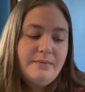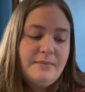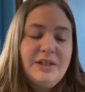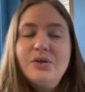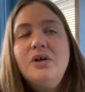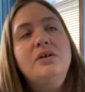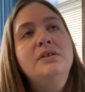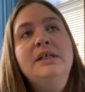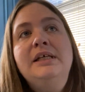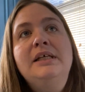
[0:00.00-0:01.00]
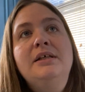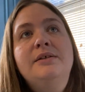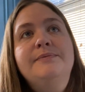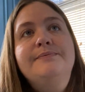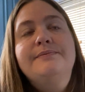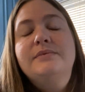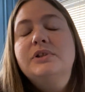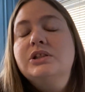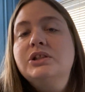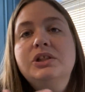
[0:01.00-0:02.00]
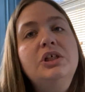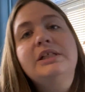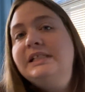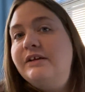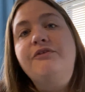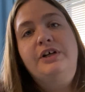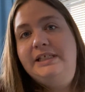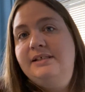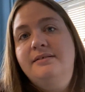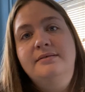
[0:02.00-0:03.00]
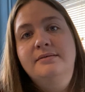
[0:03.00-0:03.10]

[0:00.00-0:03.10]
These are all look different.